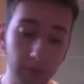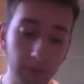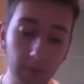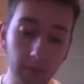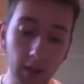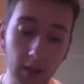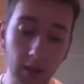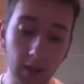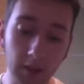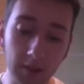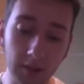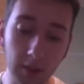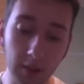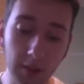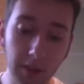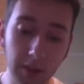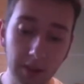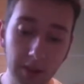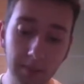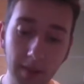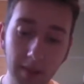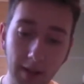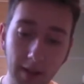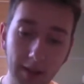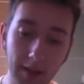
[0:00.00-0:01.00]
So
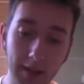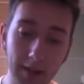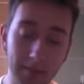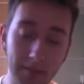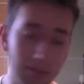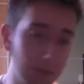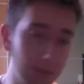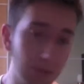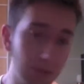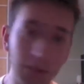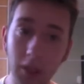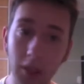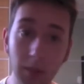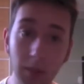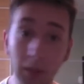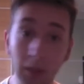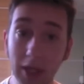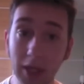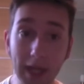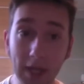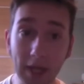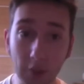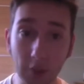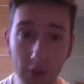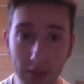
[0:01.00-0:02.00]
using my
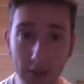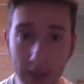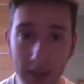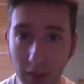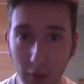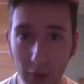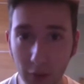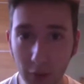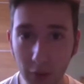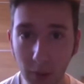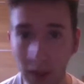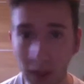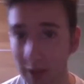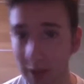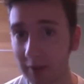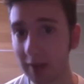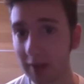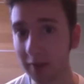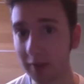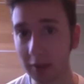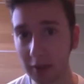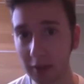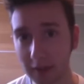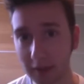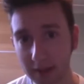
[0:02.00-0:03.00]
communication skills or whatever I've
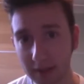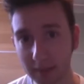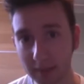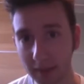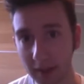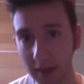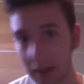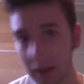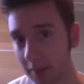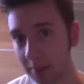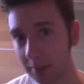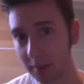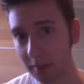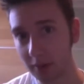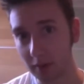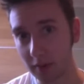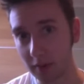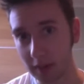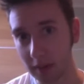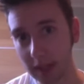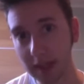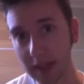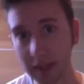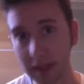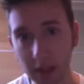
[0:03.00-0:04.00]
learned in my 3
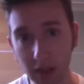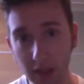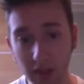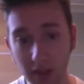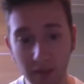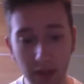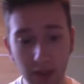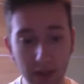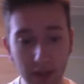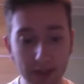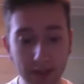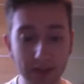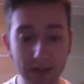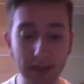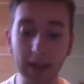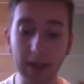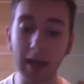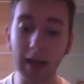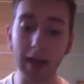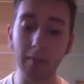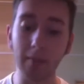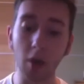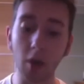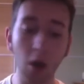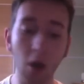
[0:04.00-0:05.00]
years at university,
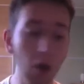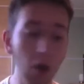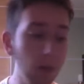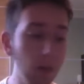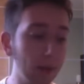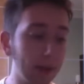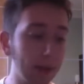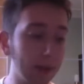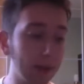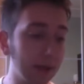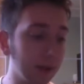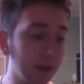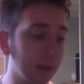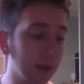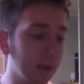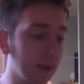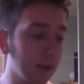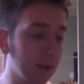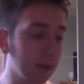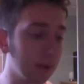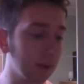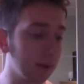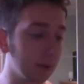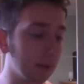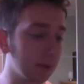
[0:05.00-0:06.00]
I'm hoping
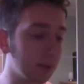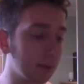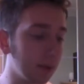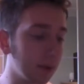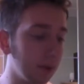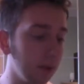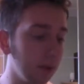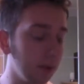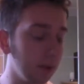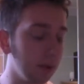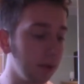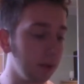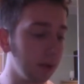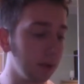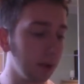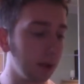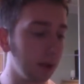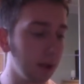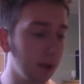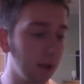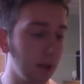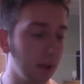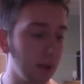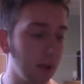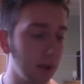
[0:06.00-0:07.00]
to
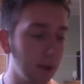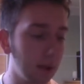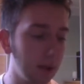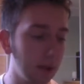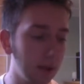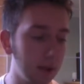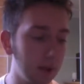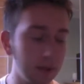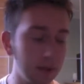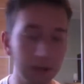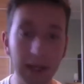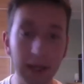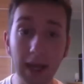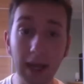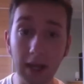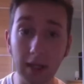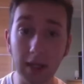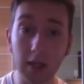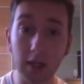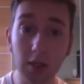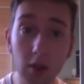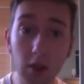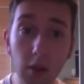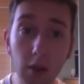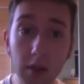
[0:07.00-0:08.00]

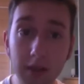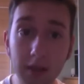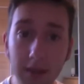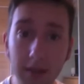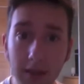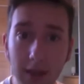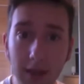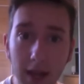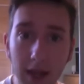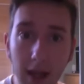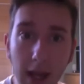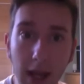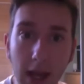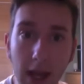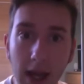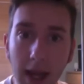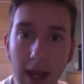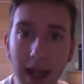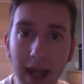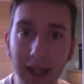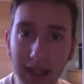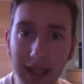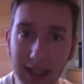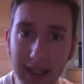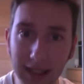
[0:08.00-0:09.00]
conduct
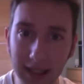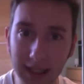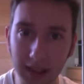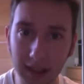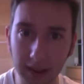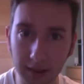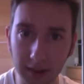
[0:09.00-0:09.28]
a link